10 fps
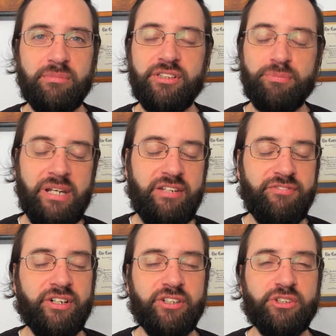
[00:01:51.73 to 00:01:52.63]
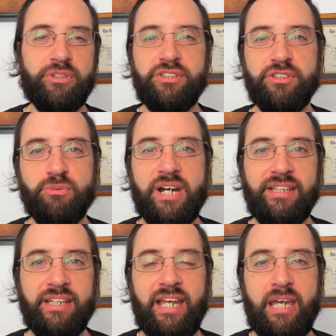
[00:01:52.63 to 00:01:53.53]
And there's many various reasons why
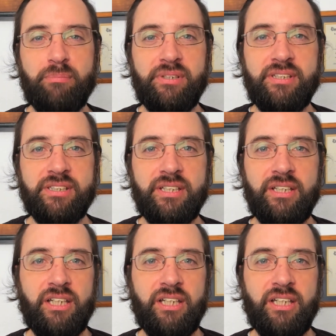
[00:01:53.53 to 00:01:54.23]
that happens.